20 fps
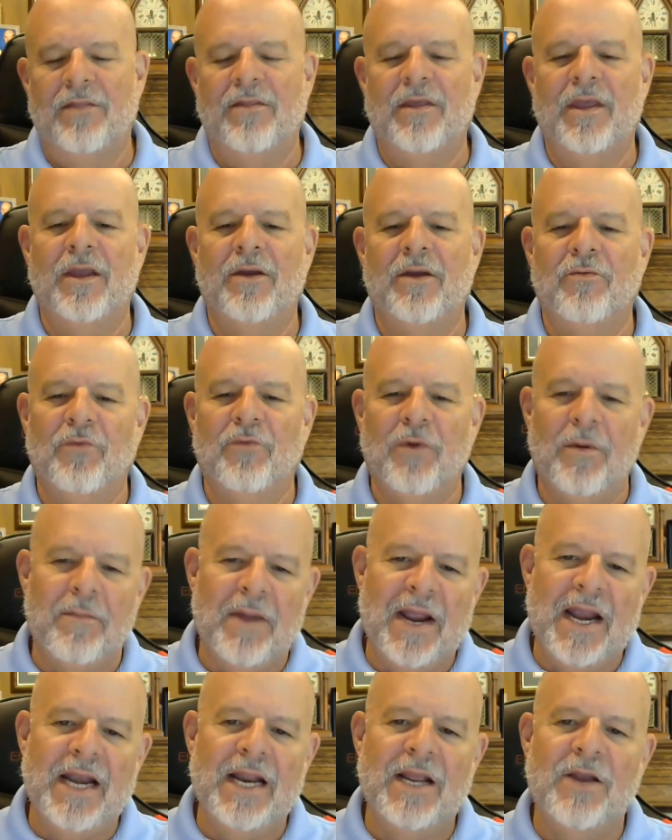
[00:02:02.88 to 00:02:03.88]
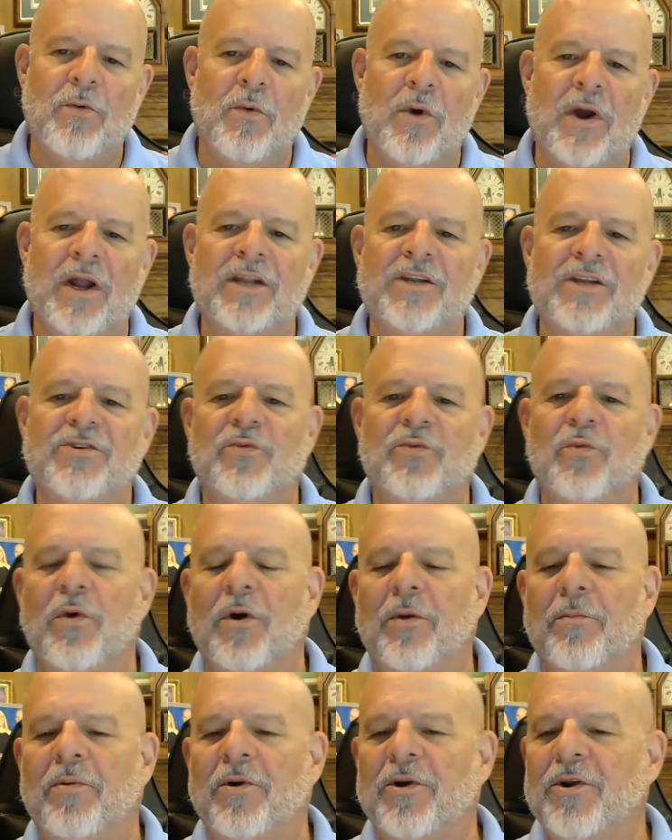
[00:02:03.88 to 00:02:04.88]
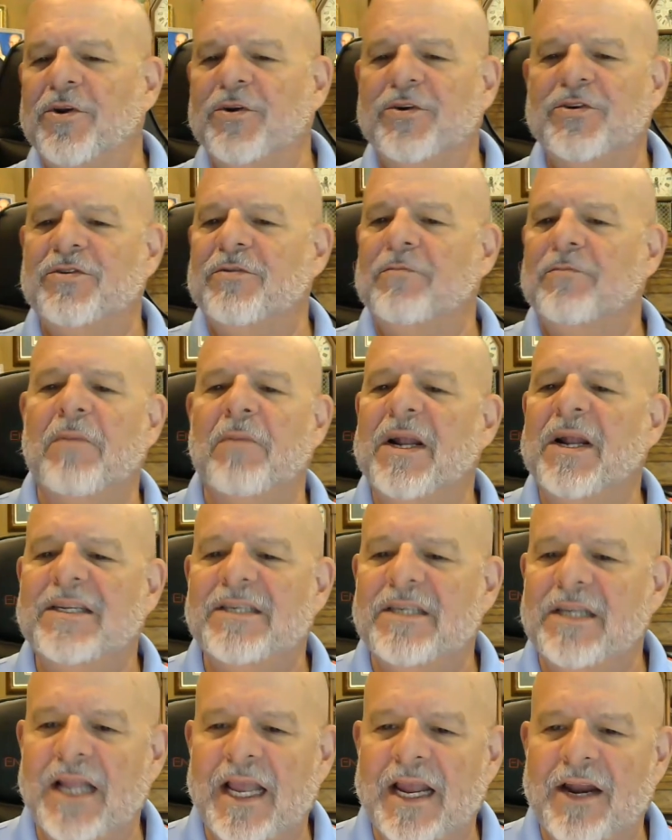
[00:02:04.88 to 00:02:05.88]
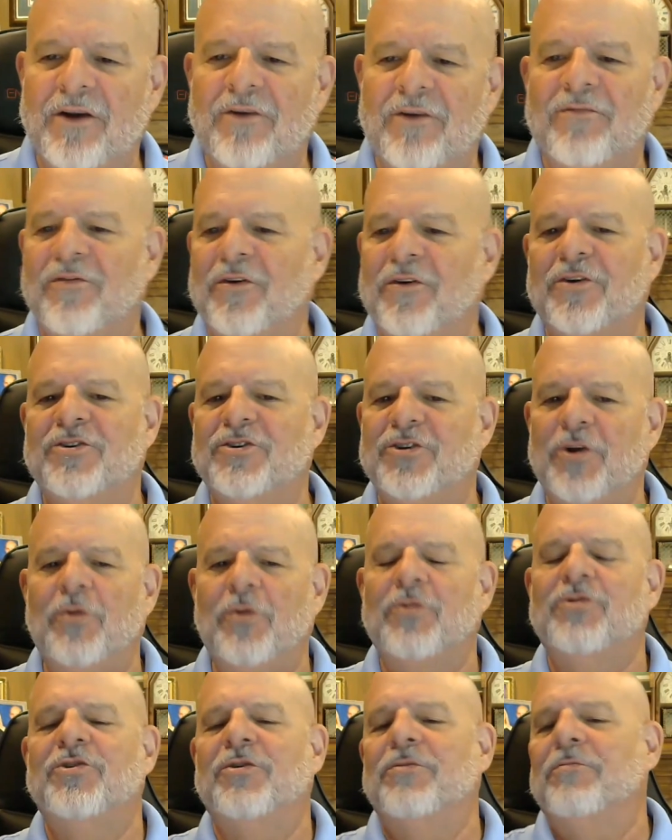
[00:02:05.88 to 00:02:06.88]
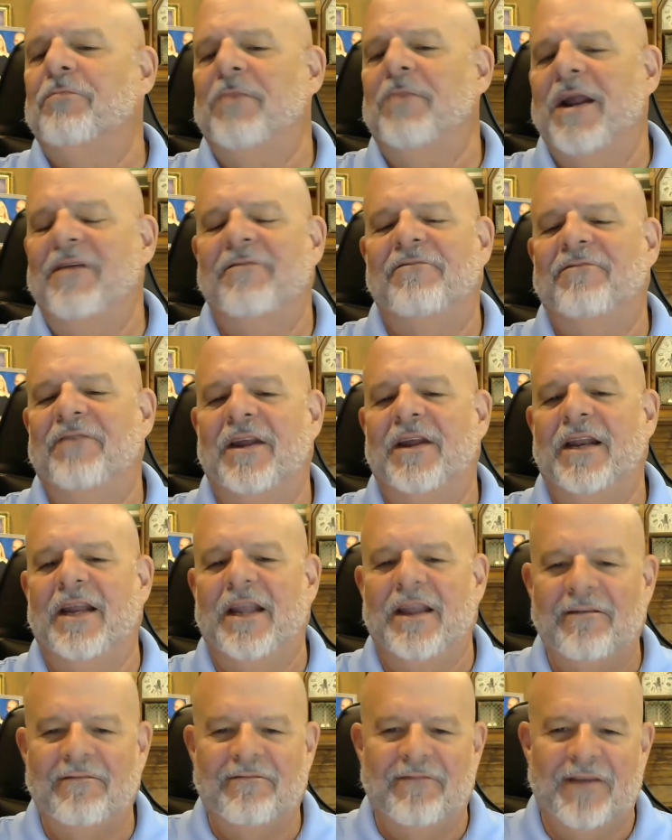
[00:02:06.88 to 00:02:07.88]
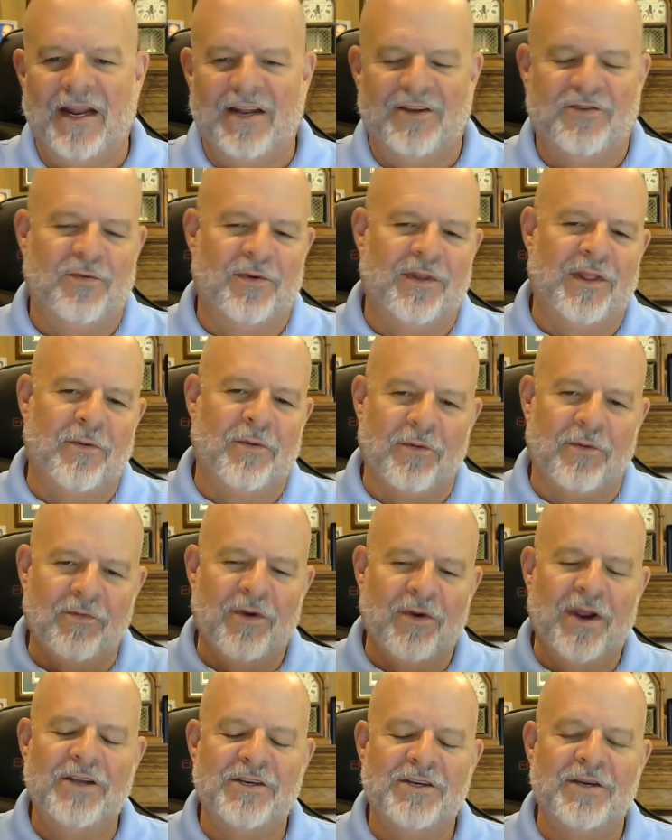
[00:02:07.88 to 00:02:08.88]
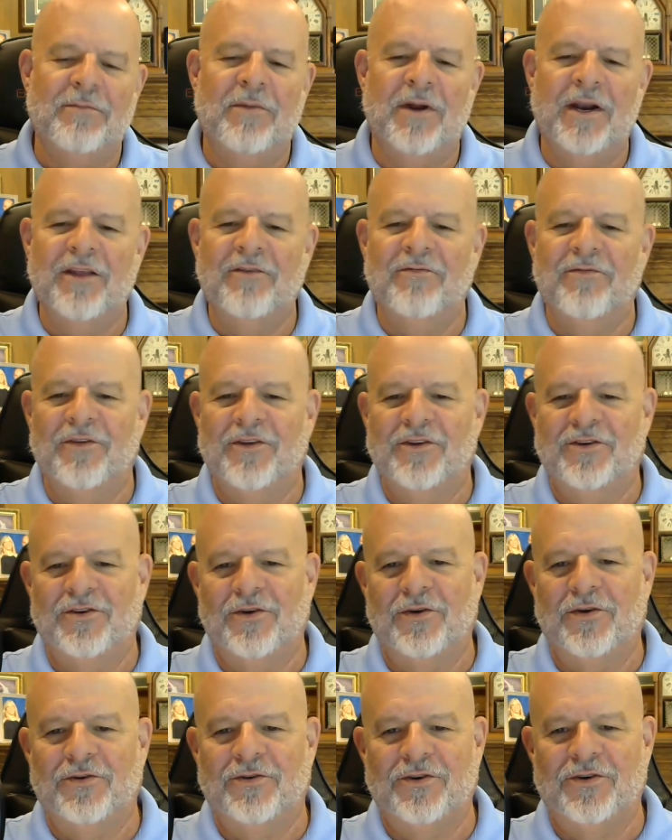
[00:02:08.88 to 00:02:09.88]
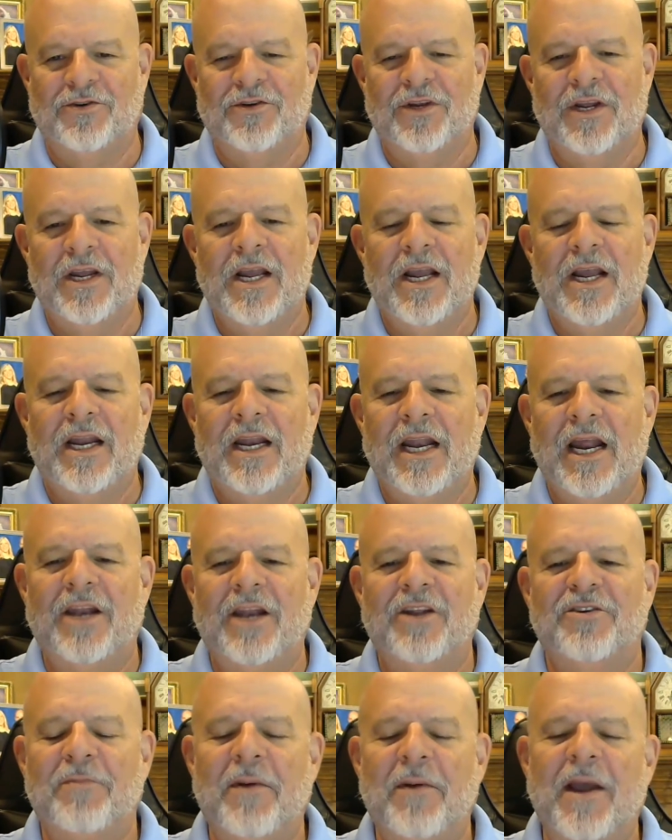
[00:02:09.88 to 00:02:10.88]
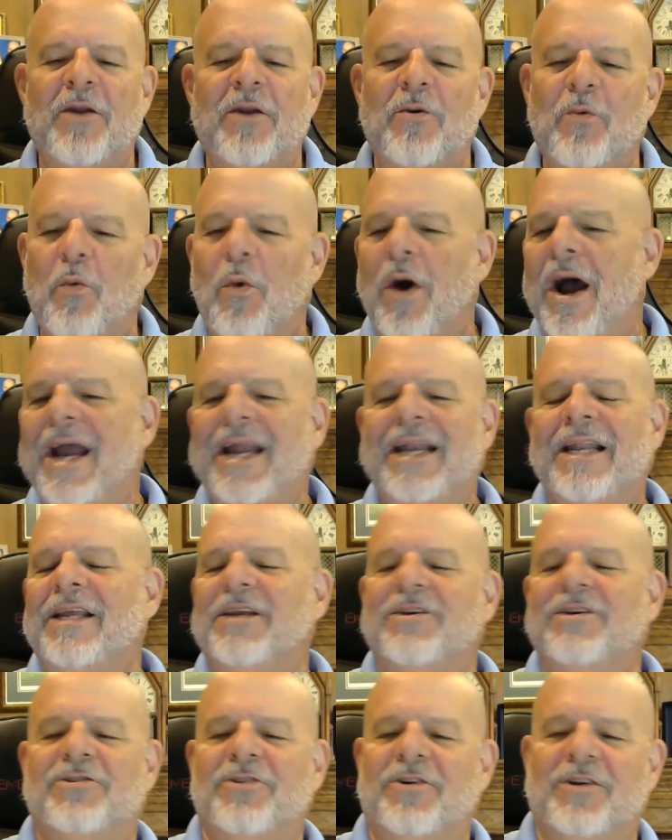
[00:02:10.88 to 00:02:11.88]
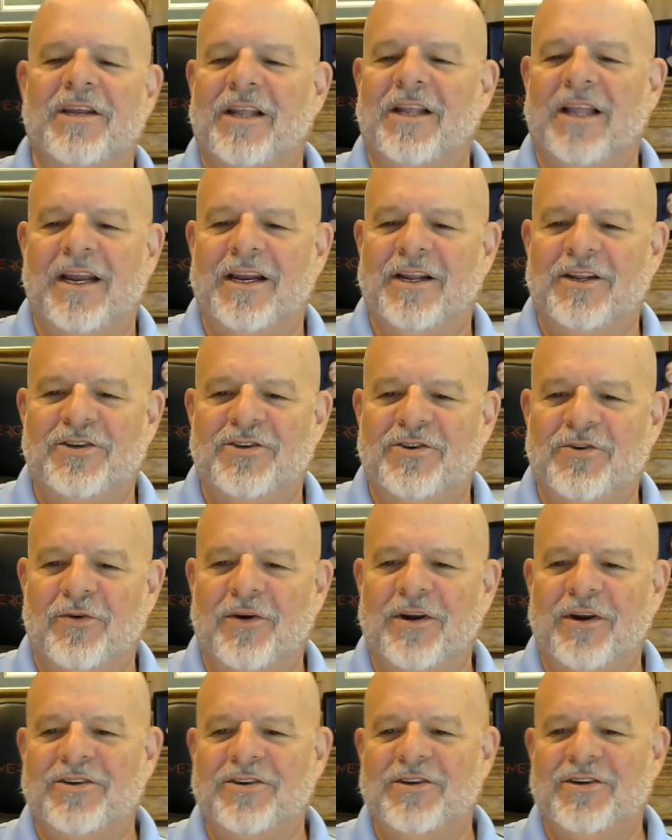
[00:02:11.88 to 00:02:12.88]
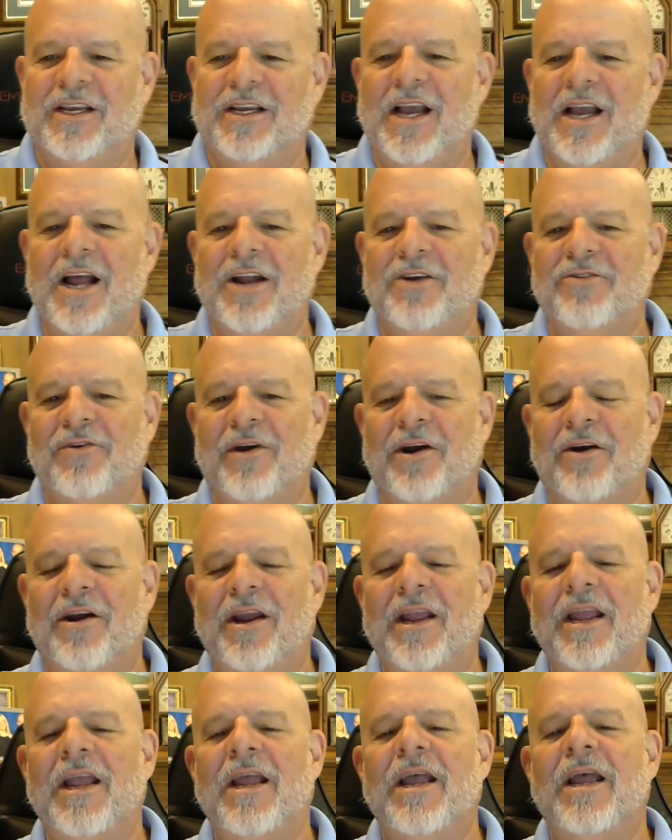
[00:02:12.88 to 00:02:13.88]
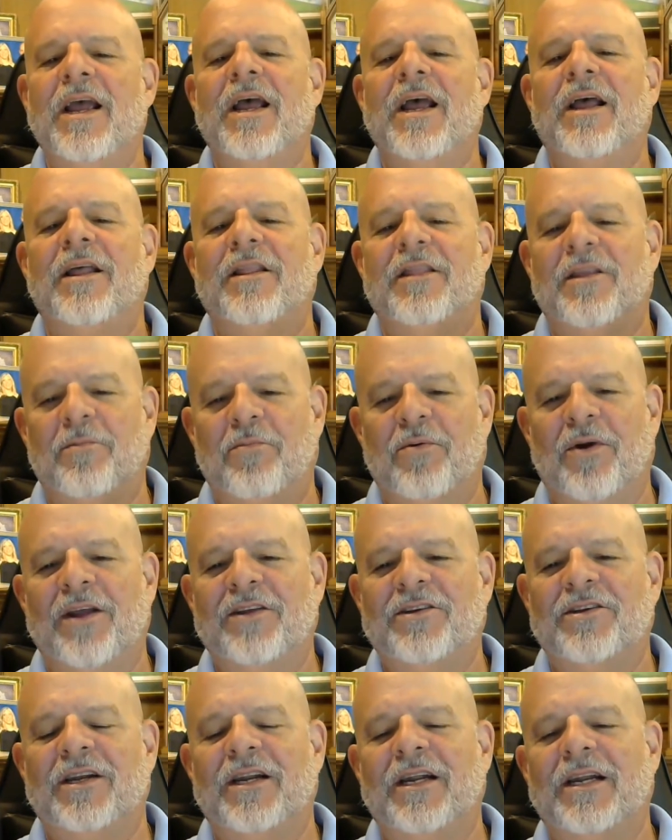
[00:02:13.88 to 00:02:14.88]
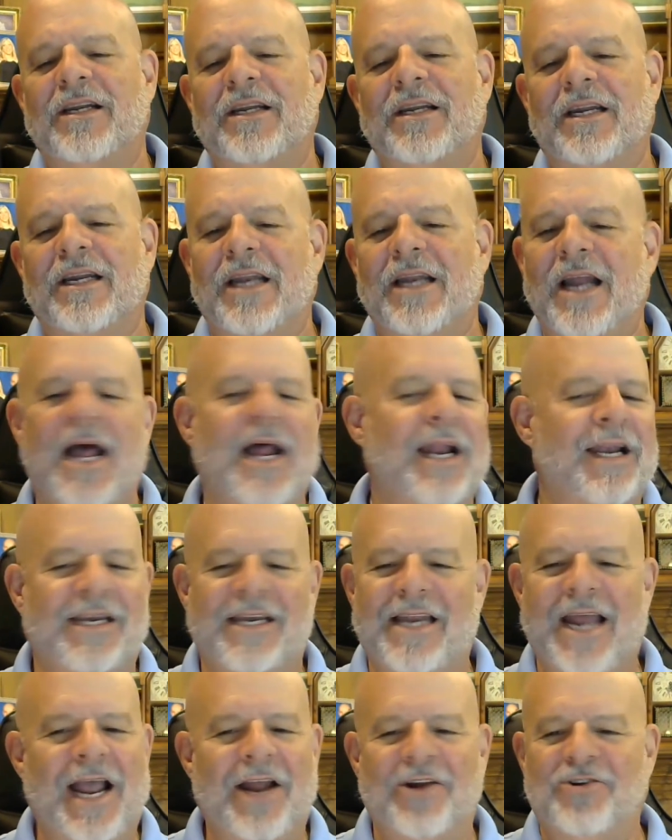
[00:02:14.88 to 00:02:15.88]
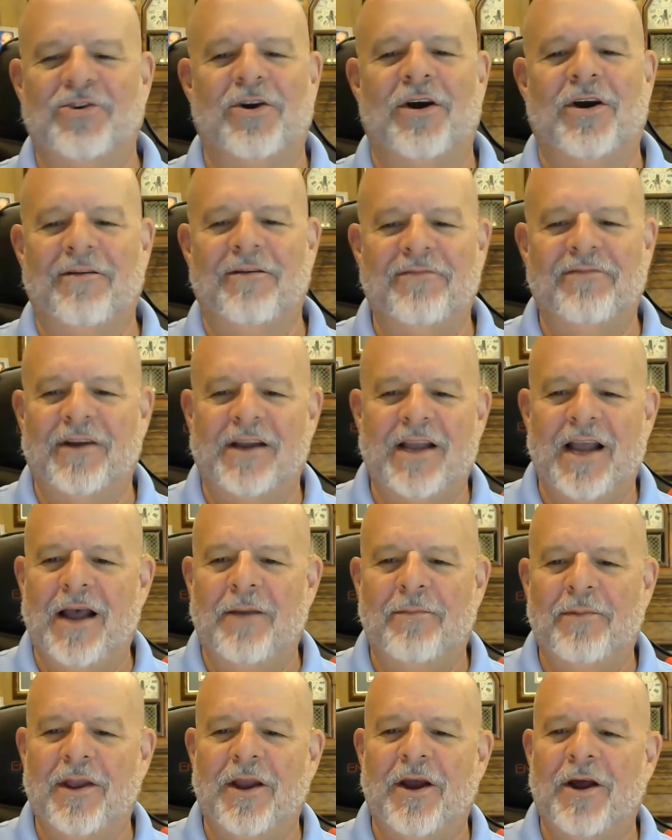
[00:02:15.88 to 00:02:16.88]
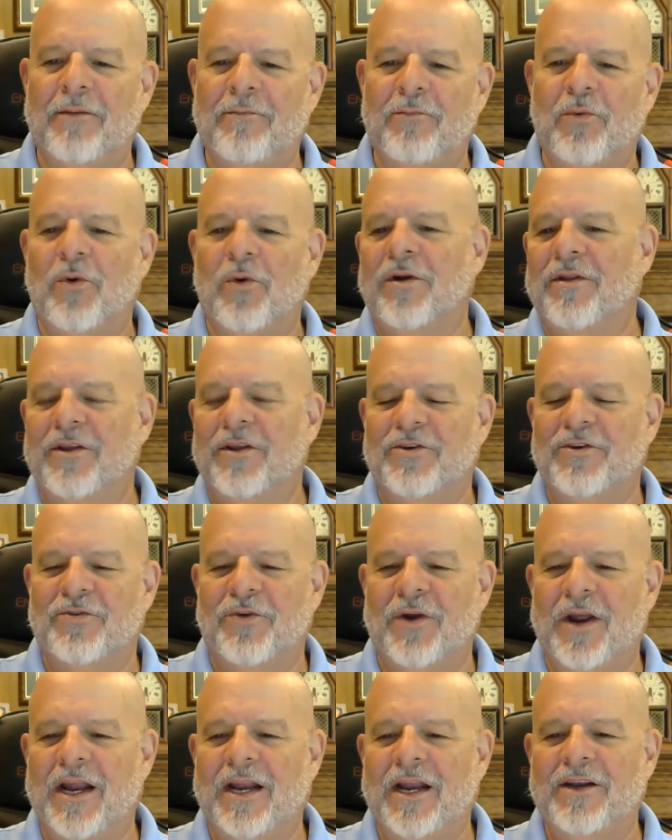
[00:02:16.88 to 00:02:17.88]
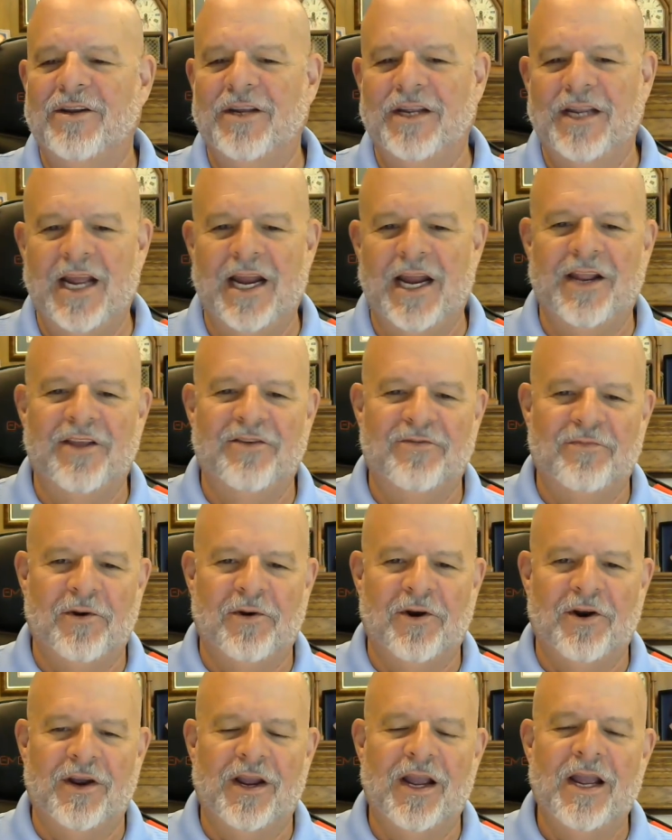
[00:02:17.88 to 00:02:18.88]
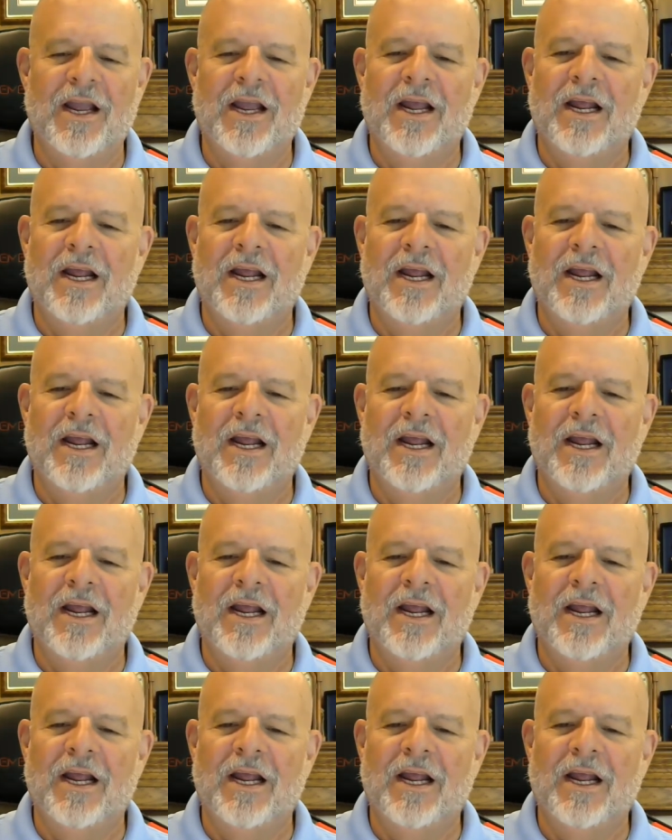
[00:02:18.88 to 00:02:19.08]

The remaining ones were produced months later for soldier benefit events where they were raising money for the soldiers. Now, despite widely circulated stories to the contrary, the president did not dash off a copy on board the train to Gettysburg.